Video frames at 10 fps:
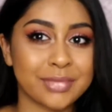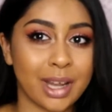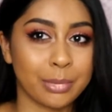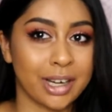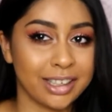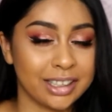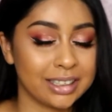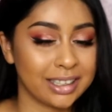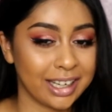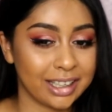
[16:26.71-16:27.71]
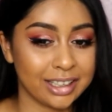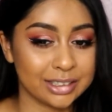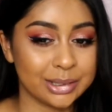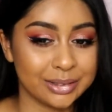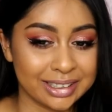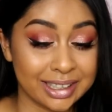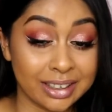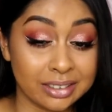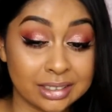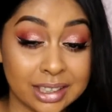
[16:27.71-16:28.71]
I'm kind of getting into it
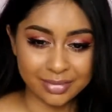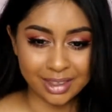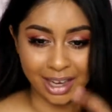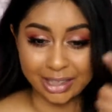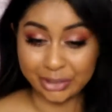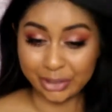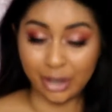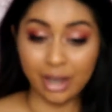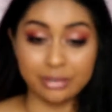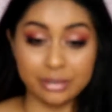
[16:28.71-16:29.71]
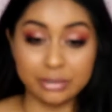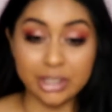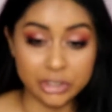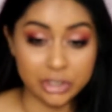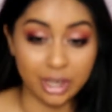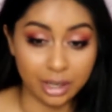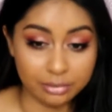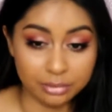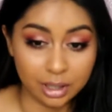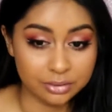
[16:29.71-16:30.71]
now. I don't know,
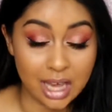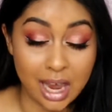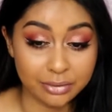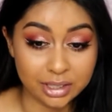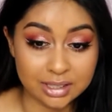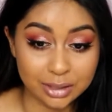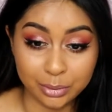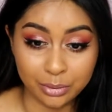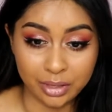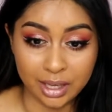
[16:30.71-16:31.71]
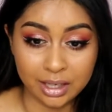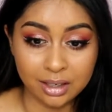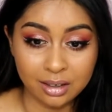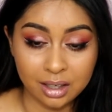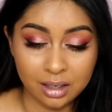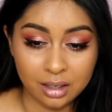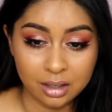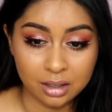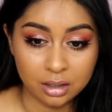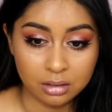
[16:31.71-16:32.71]
I've loved every single thing.
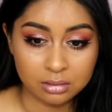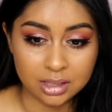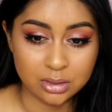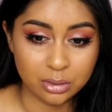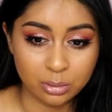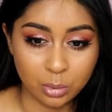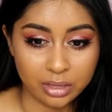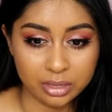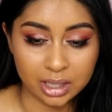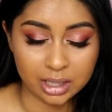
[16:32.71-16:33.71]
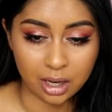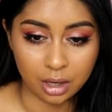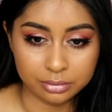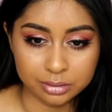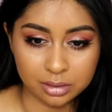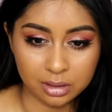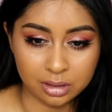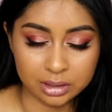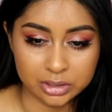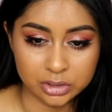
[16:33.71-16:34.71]
There's not one thing that I thought,
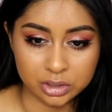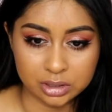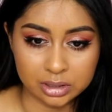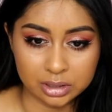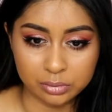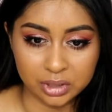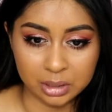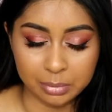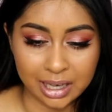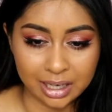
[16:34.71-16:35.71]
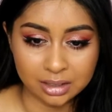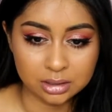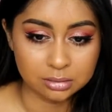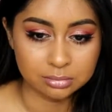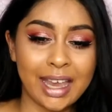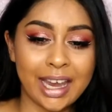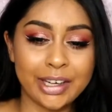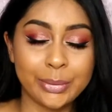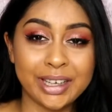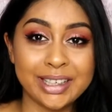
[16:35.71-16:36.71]
oh, that's just really bad.
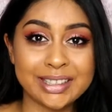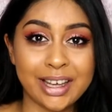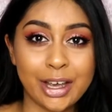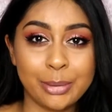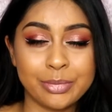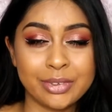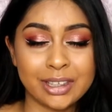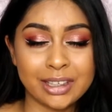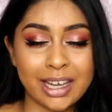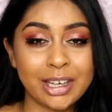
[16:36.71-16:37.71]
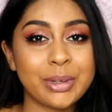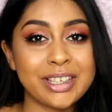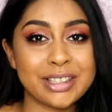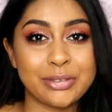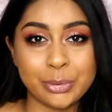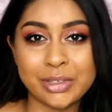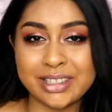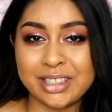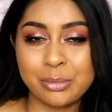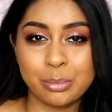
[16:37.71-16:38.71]
Anyways, if you want
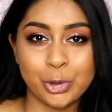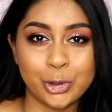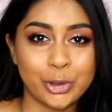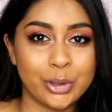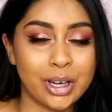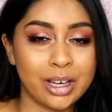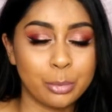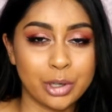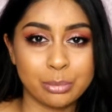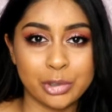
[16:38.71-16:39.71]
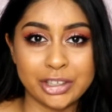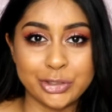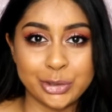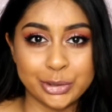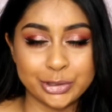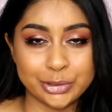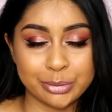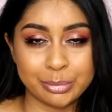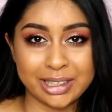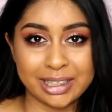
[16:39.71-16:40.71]
to see more one brand tutorials
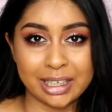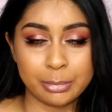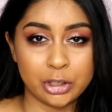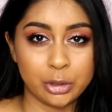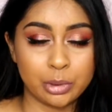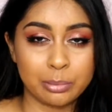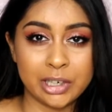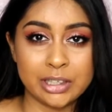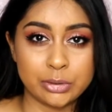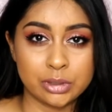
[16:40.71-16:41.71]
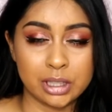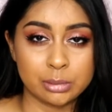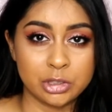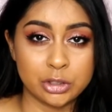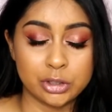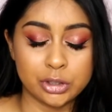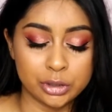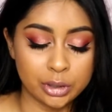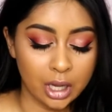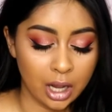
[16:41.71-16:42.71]
from me, let me know what brands you'd like me to
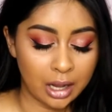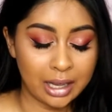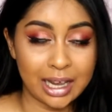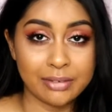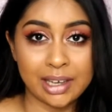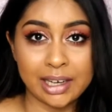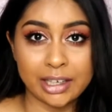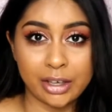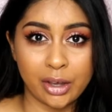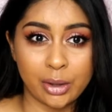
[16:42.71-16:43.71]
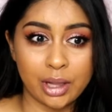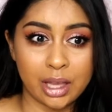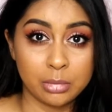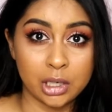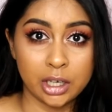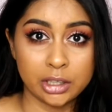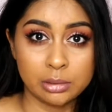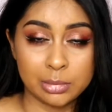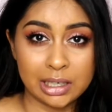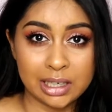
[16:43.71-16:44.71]
do. I have LA Girl and Milani
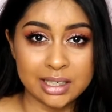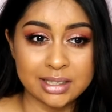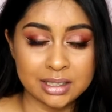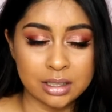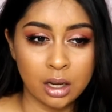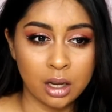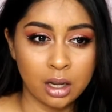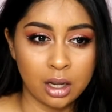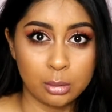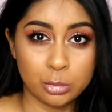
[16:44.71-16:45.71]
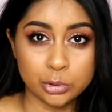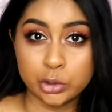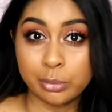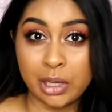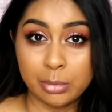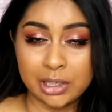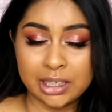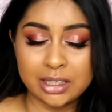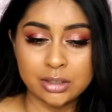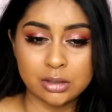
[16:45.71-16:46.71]
on my list. Also
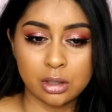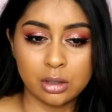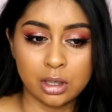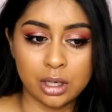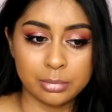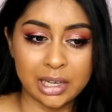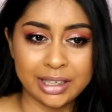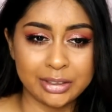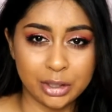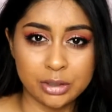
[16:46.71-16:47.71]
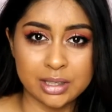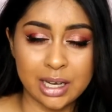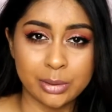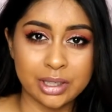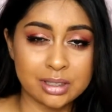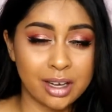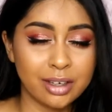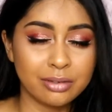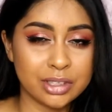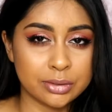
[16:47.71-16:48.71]
Maybelline, so I'm planning those out. It's
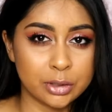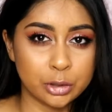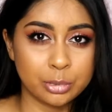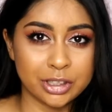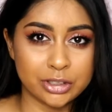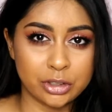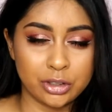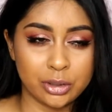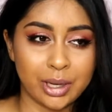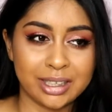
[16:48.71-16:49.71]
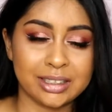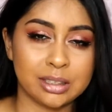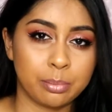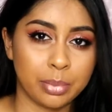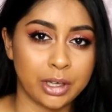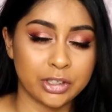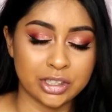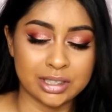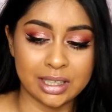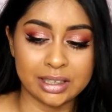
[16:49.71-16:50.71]
kind of difficult because, you know, I need to
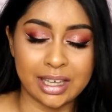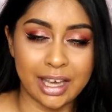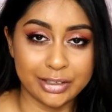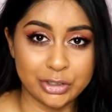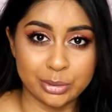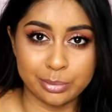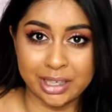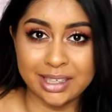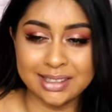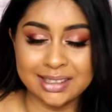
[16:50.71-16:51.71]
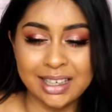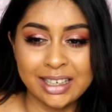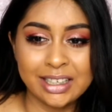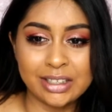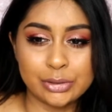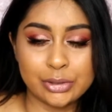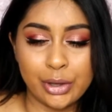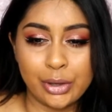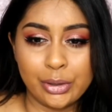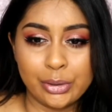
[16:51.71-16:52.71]
purchase like the extra bits.
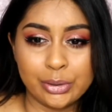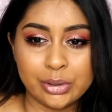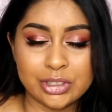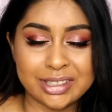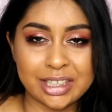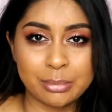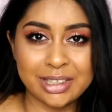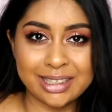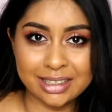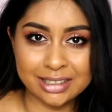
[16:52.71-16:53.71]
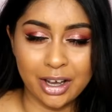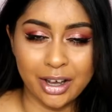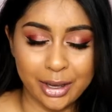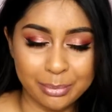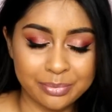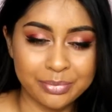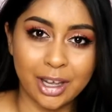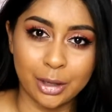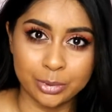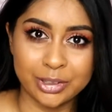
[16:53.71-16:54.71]
So just give me time,
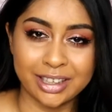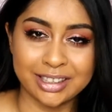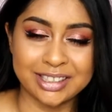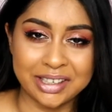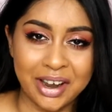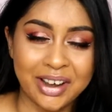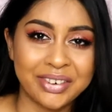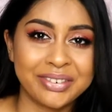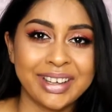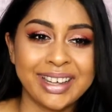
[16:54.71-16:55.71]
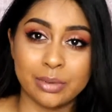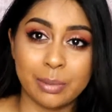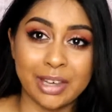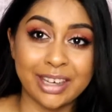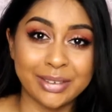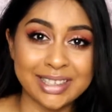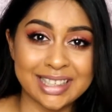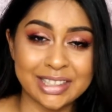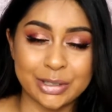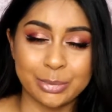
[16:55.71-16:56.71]
I will get the stuff. But anyways,
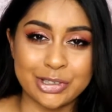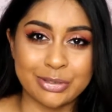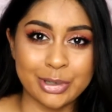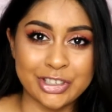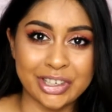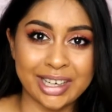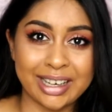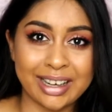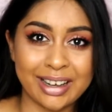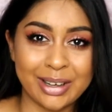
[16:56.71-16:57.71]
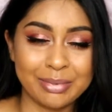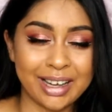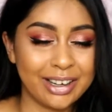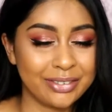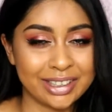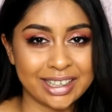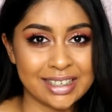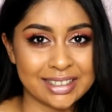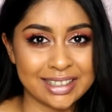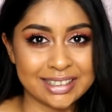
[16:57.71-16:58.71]
thanks so much for watching. I love you
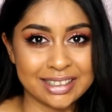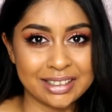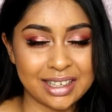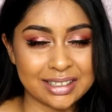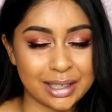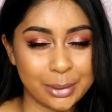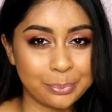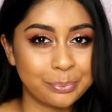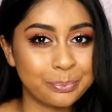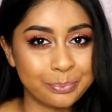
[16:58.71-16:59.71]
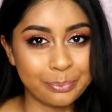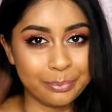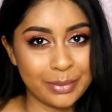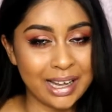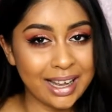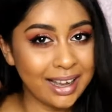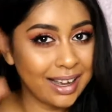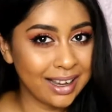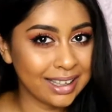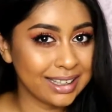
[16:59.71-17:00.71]
guys and I'll see you next time. Bye!